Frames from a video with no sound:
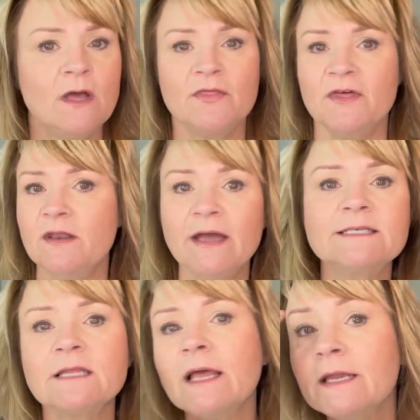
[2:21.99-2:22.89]
The
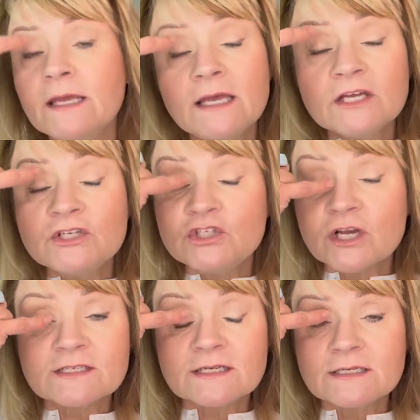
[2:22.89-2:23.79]
nice lady
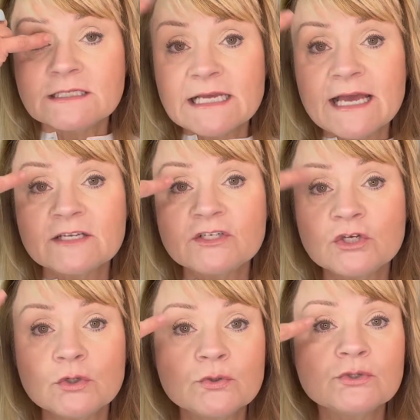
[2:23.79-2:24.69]
just
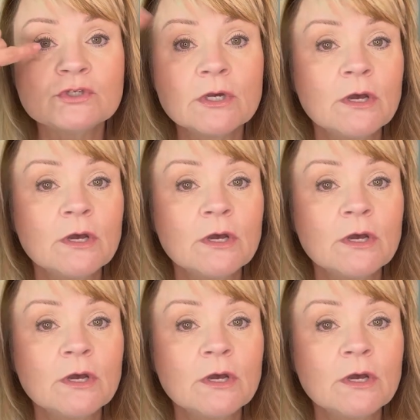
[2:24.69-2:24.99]
tattoos